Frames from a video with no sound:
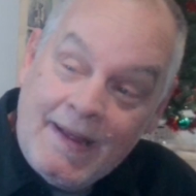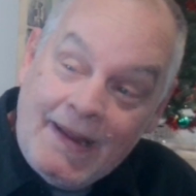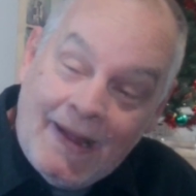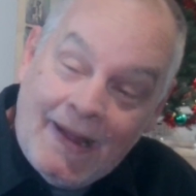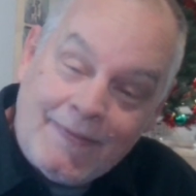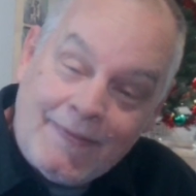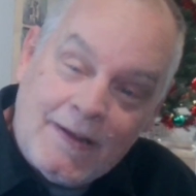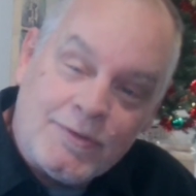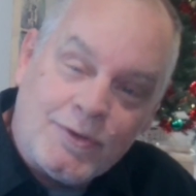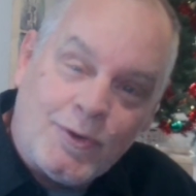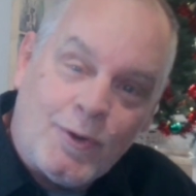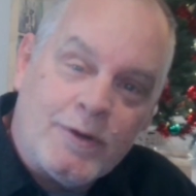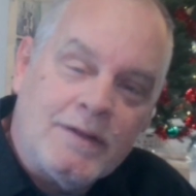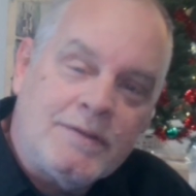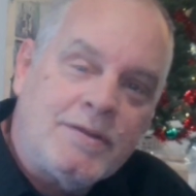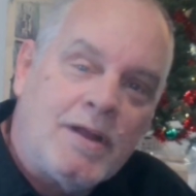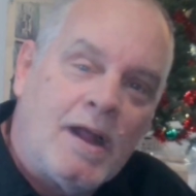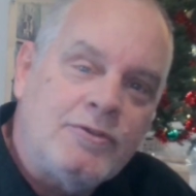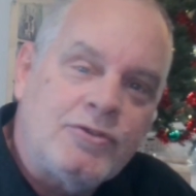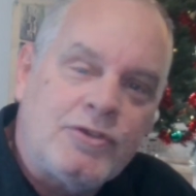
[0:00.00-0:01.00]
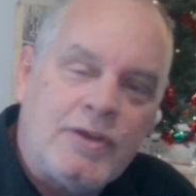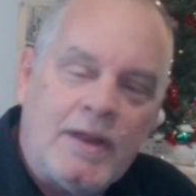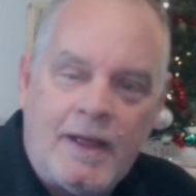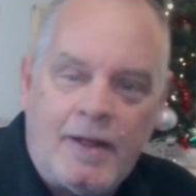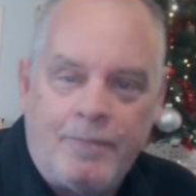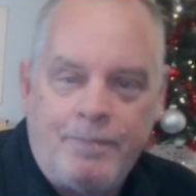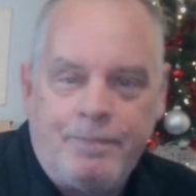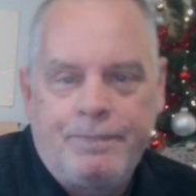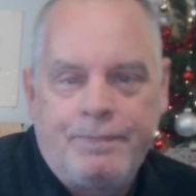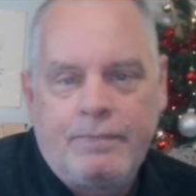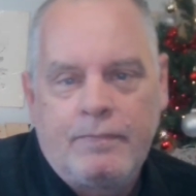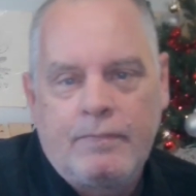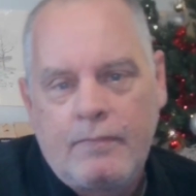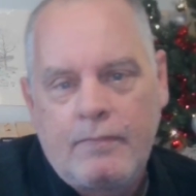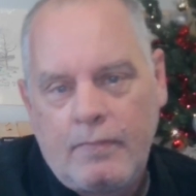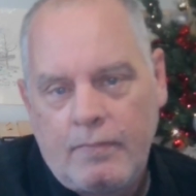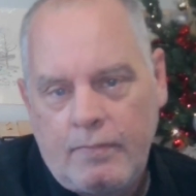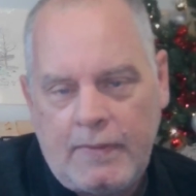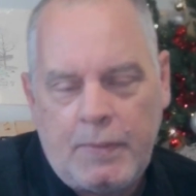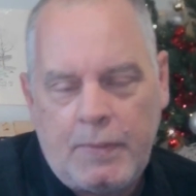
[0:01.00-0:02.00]
and they scored a touchdown.
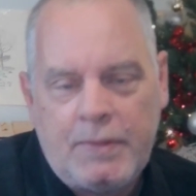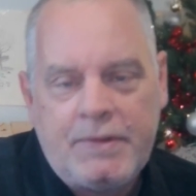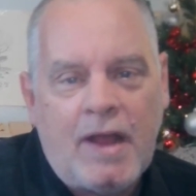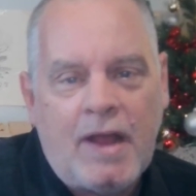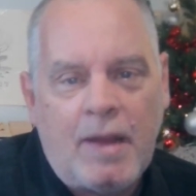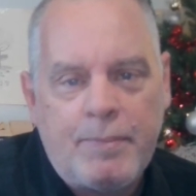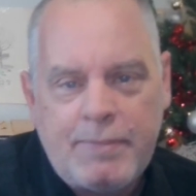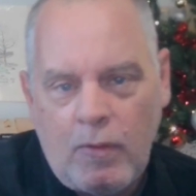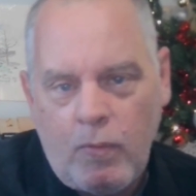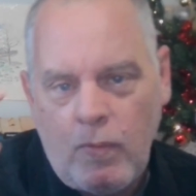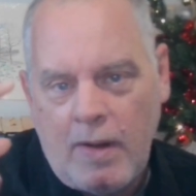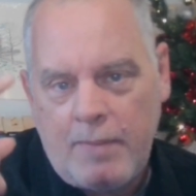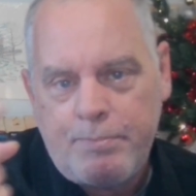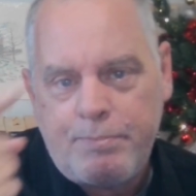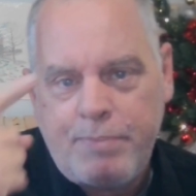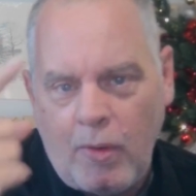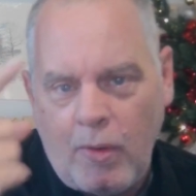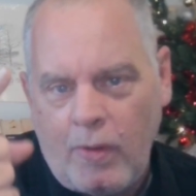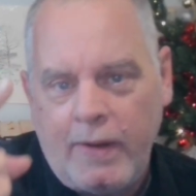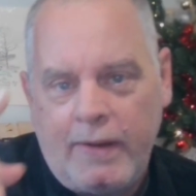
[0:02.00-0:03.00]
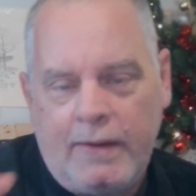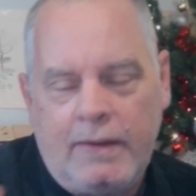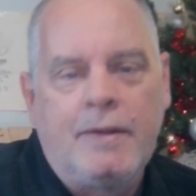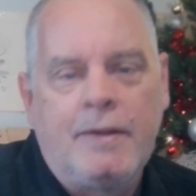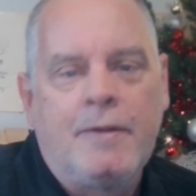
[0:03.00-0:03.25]
They were down by 1 point.